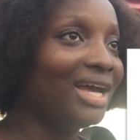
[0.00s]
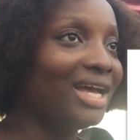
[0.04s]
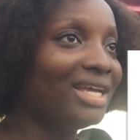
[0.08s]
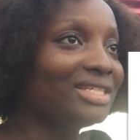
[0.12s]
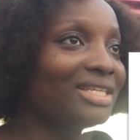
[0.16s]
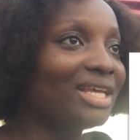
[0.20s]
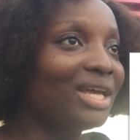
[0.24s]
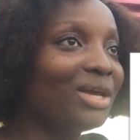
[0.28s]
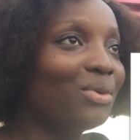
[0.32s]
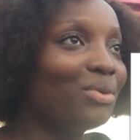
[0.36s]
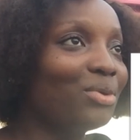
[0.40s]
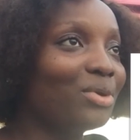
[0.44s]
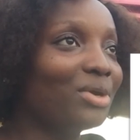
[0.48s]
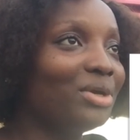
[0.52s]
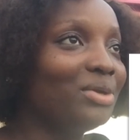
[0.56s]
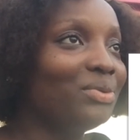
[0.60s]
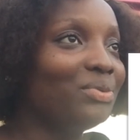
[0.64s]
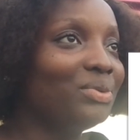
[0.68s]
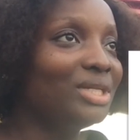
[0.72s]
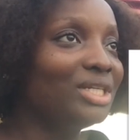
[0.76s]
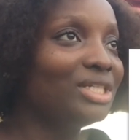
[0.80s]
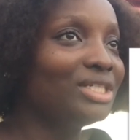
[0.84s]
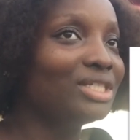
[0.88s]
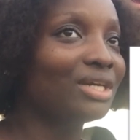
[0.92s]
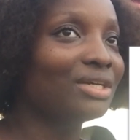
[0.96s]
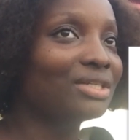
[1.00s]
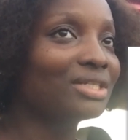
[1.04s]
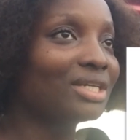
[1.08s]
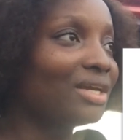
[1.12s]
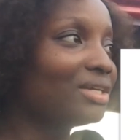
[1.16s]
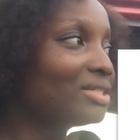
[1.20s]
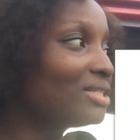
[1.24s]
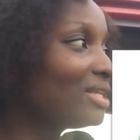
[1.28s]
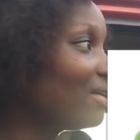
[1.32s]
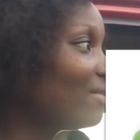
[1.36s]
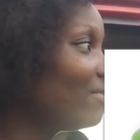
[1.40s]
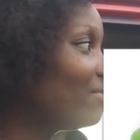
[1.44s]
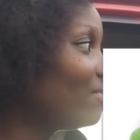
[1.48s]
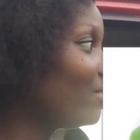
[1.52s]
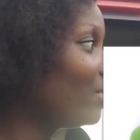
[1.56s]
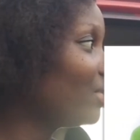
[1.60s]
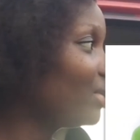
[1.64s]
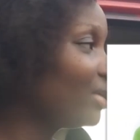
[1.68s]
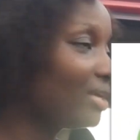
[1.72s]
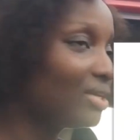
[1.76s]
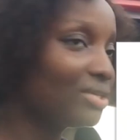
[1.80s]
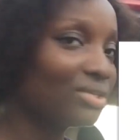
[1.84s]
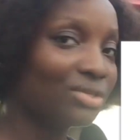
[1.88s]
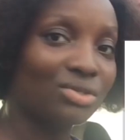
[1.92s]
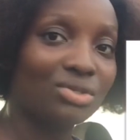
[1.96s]
I started quarreling with the child. I was like
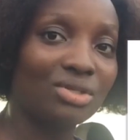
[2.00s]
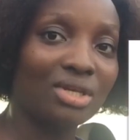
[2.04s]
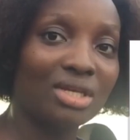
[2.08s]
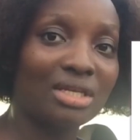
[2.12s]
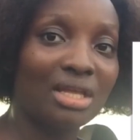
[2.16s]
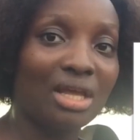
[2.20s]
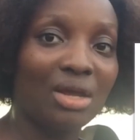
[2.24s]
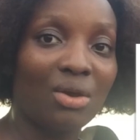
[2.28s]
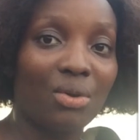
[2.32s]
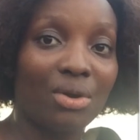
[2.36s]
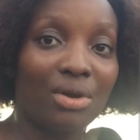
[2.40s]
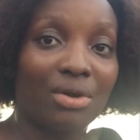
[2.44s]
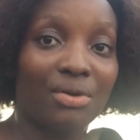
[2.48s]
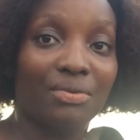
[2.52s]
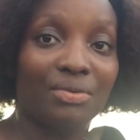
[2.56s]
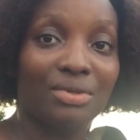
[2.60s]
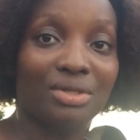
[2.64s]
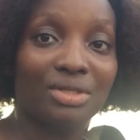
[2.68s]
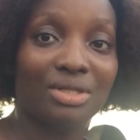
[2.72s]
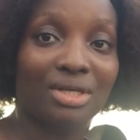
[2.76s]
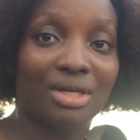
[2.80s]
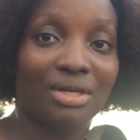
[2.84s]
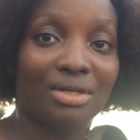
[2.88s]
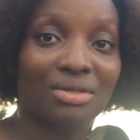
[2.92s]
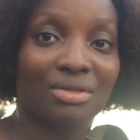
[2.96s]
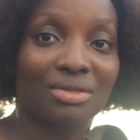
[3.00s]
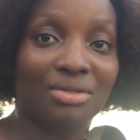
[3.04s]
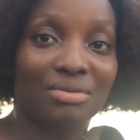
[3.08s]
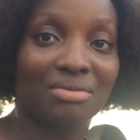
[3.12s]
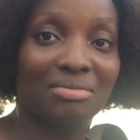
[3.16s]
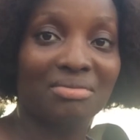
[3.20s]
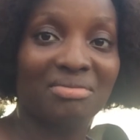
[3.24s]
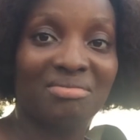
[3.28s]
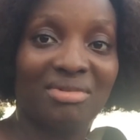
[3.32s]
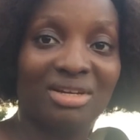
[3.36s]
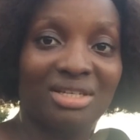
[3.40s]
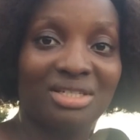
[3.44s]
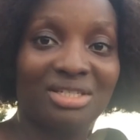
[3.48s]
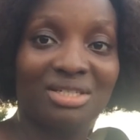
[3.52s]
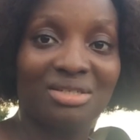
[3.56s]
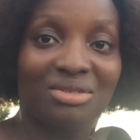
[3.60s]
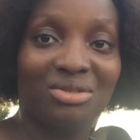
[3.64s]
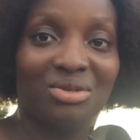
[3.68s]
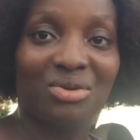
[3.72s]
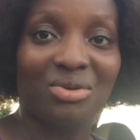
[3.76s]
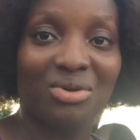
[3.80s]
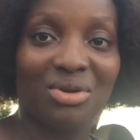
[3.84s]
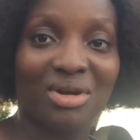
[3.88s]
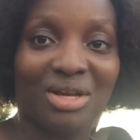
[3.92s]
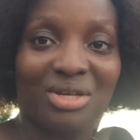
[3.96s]
4 years or so. I started quarreling with the child.
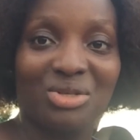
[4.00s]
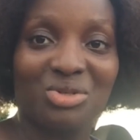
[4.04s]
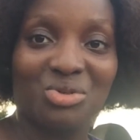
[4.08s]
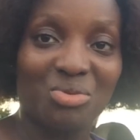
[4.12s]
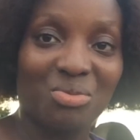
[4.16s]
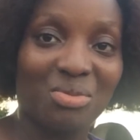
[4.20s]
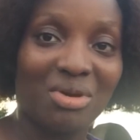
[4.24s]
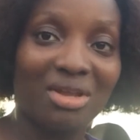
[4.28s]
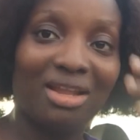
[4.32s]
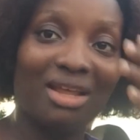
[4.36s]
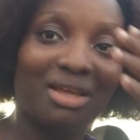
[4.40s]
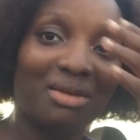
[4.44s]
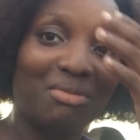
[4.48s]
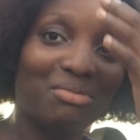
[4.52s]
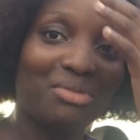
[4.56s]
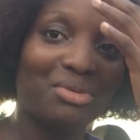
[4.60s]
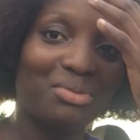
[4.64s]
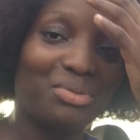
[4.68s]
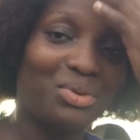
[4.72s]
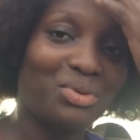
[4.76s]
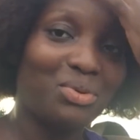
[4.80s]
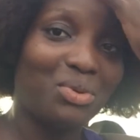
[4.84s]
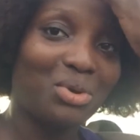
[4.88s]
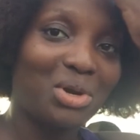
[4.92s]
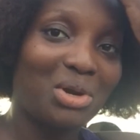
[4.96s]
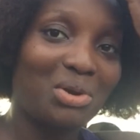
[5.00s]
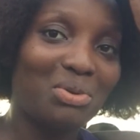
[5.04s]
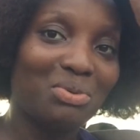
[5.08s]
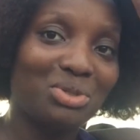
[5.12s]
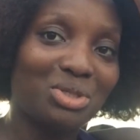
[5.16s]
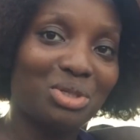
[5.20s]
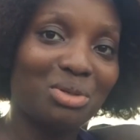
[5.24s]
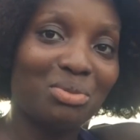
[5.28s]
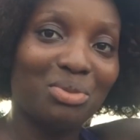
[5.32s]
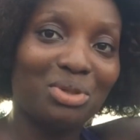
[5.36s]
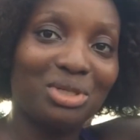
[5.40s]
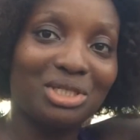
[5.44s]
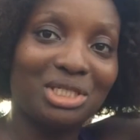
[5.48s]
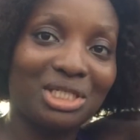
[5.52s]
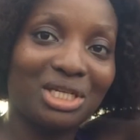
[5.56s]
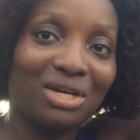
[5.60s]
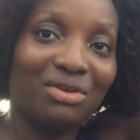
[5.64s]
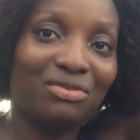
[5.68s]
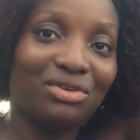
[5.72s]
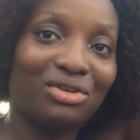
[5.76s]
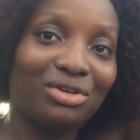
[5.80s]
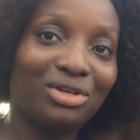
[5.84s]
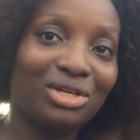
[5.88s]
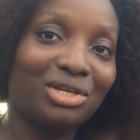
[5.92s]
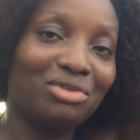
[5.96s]
Imagine growing a woman like me, be quarreling with somebody's
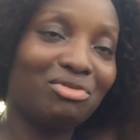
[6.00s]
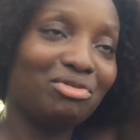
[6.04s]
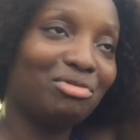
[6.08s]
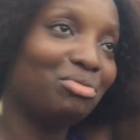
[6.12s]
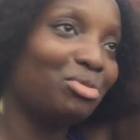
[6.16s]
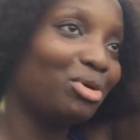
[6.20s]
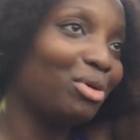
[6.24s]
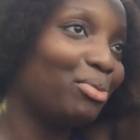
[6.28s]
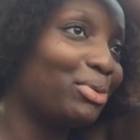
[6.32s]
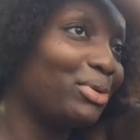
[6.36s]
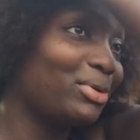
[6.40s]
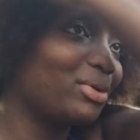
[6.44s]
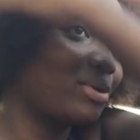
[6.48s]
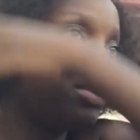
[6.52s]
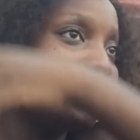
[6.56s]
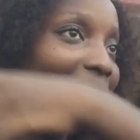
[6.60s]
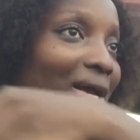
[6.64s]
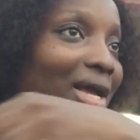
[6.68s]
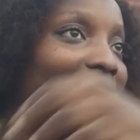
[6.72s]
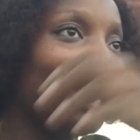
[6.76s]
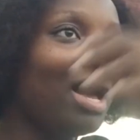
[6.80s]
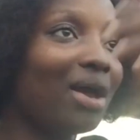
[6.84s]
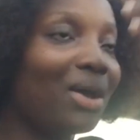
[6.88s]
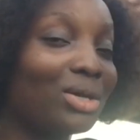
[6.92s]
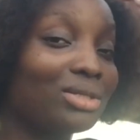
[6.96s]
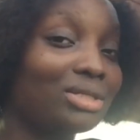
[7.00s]
child for not giving me a pure romance.